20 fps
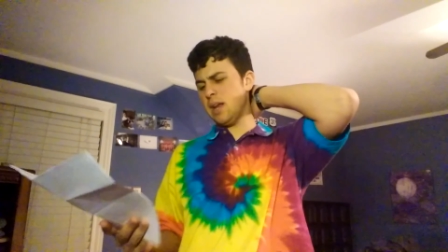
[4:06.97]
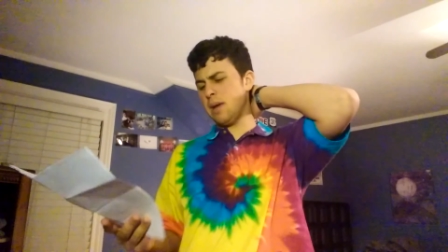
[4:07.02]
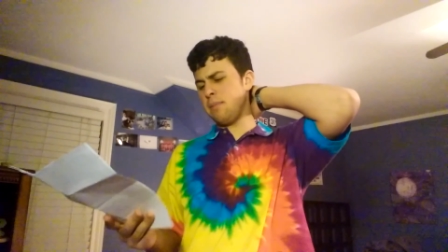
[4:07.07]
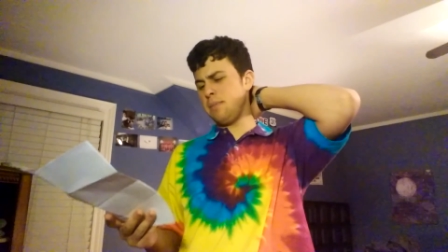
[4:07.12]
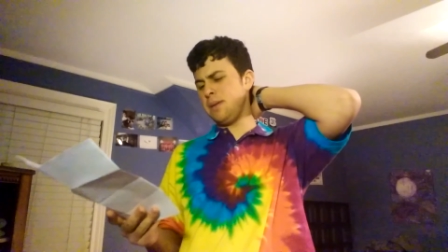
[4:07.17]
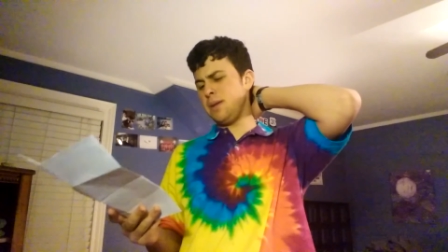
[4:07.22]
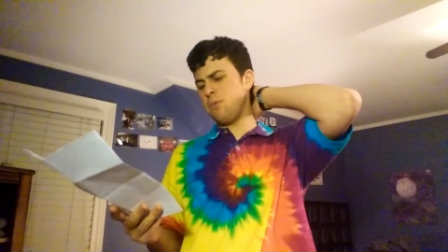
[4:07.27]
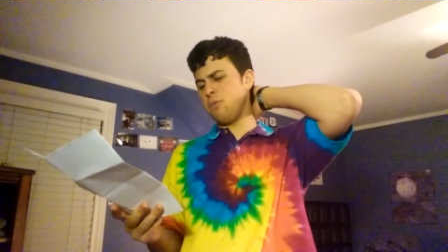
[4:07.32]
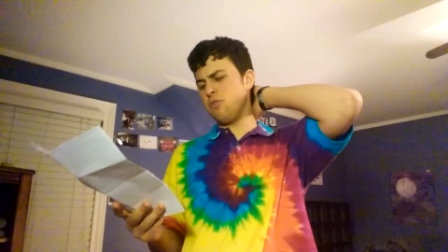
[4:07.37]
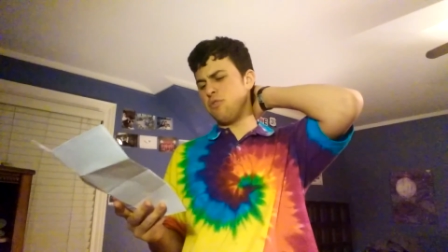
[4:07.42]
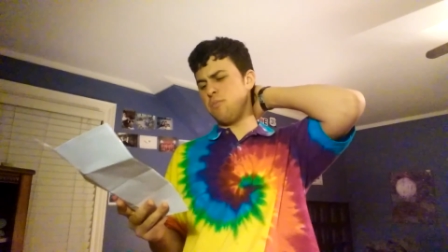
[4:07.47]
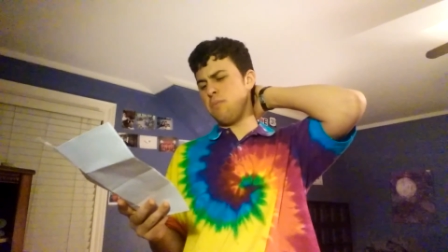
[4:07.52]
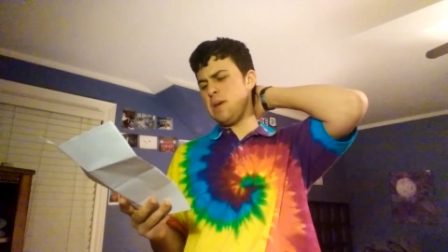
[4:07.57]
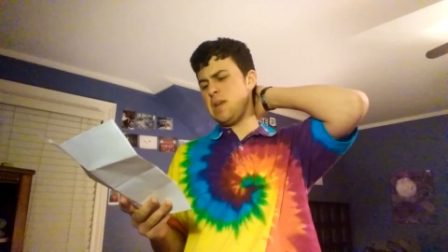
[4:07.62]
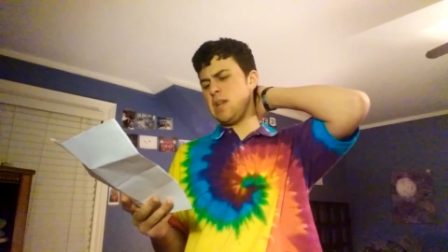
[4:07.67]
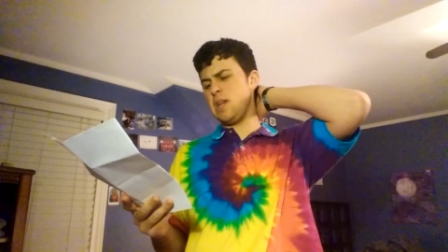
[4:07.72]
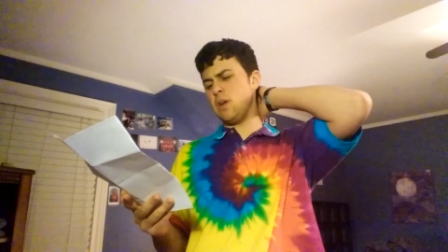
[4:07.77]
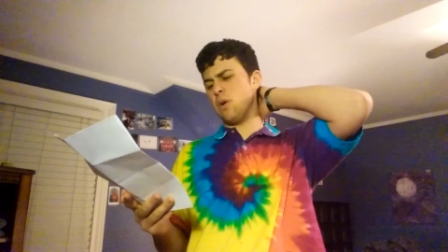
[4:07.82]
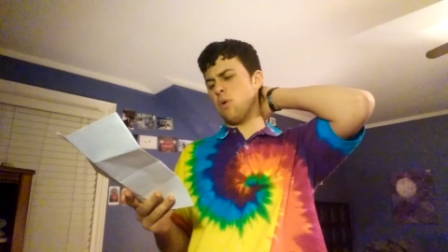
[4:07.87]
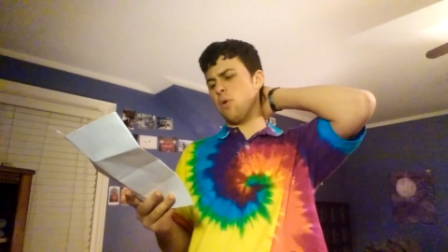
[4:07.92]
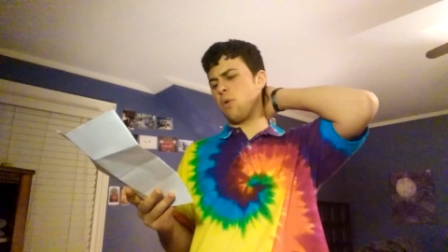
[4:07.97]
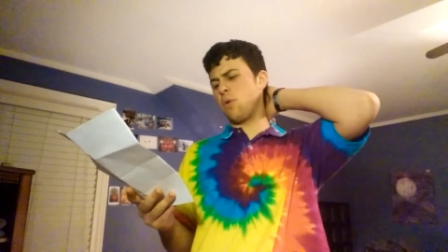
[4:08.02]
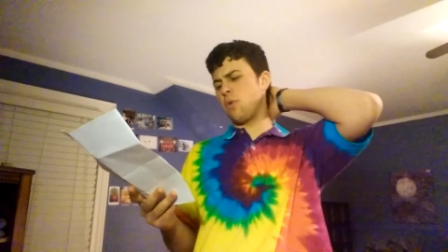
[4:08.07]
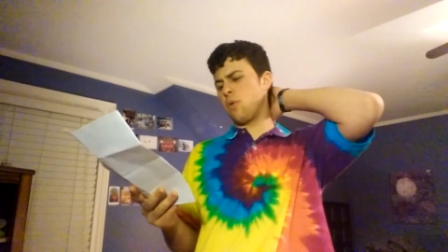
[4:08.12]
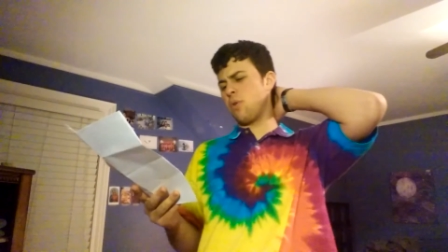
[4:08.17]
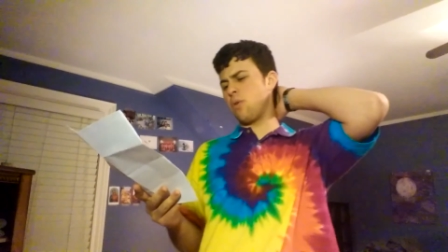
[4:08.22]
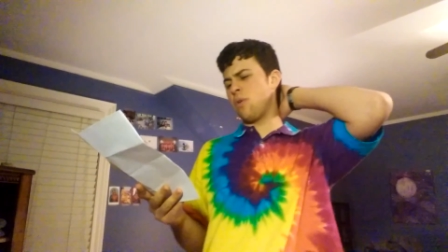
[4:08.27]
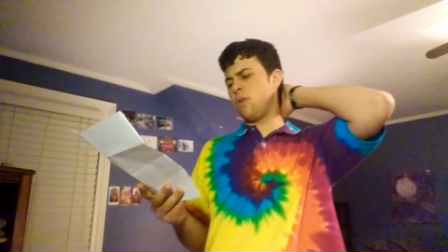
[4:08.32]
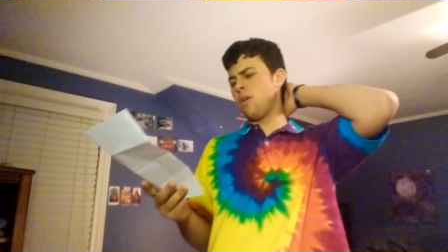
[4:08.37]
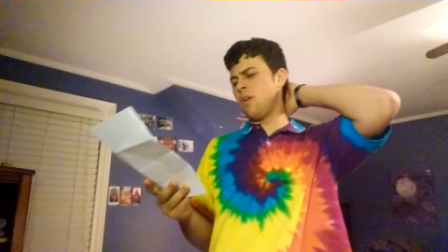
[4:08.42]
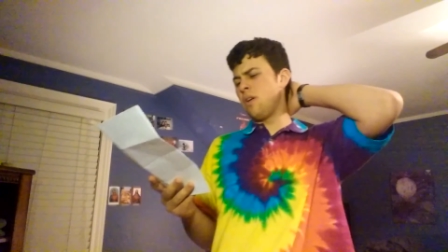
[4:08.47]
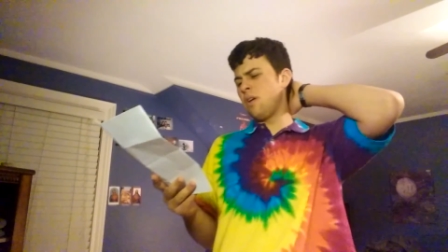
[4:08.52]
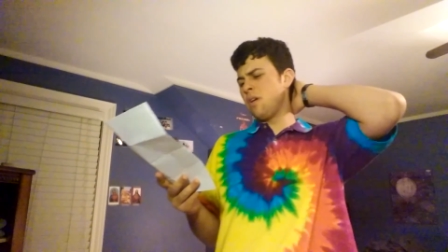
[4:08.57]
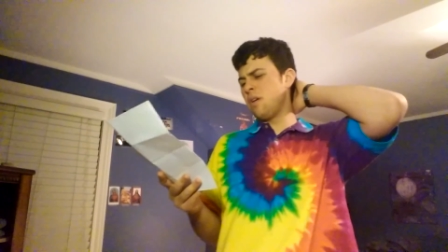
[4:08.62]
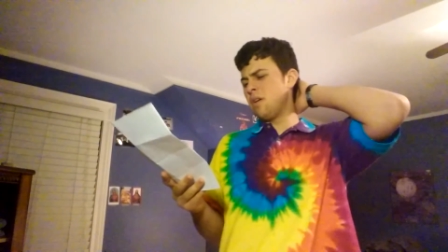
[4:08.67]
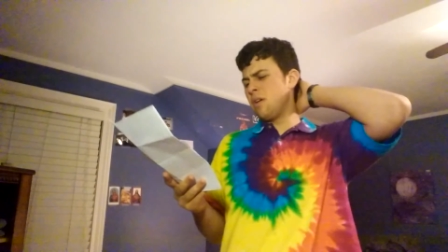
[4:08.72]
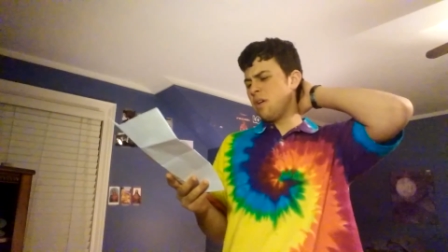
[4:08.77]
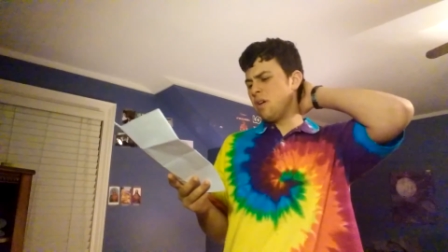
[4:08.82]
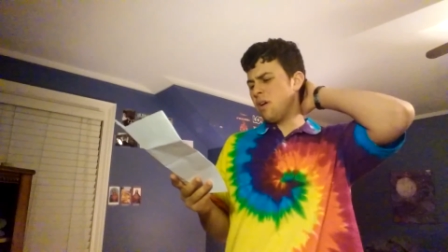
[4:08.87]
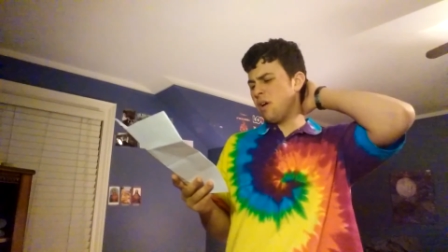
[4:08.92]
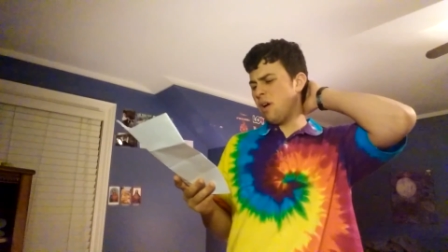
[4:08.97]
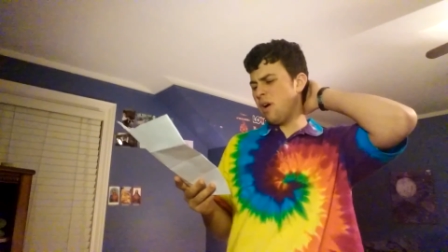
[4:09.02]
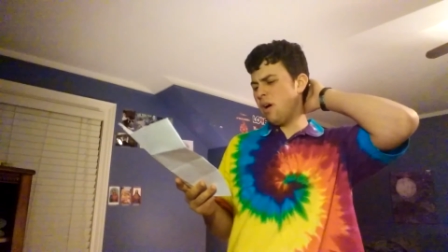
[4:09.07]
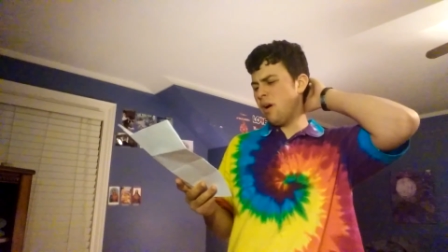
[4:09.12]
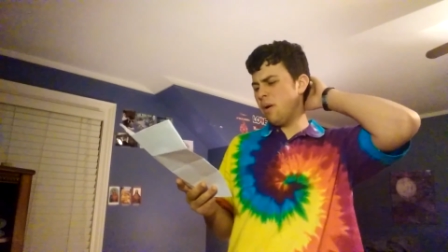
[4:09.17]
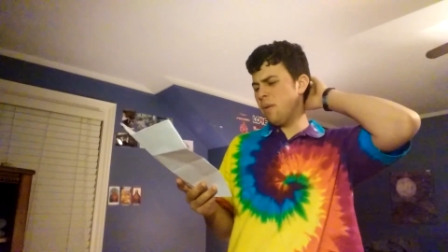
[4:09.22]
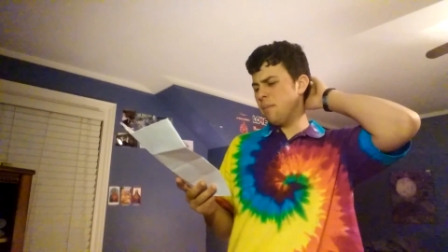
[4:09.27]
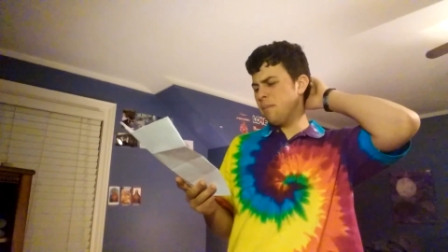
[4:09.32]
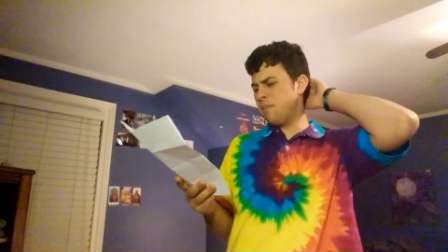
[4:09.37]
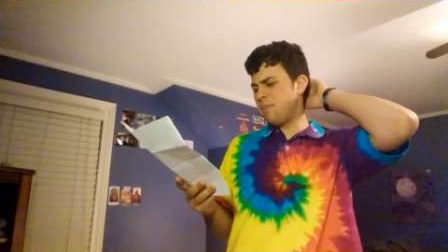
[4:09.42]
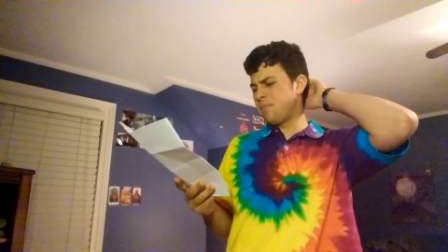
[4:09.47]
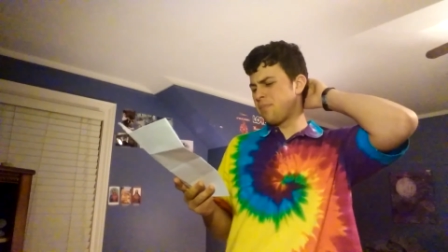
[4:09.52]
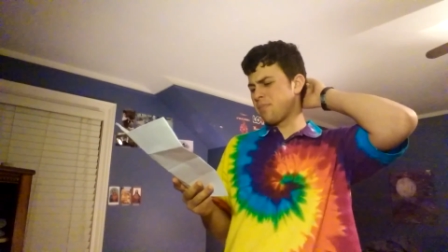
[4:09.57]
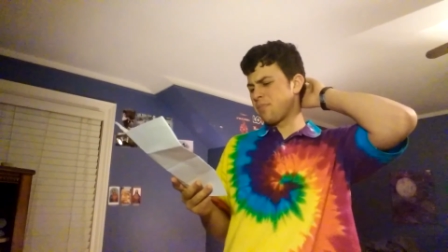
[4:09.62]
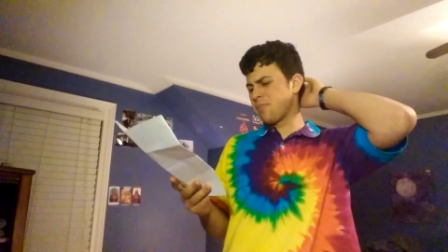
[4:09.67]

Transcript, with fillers: I mean, it was mediocre. Um,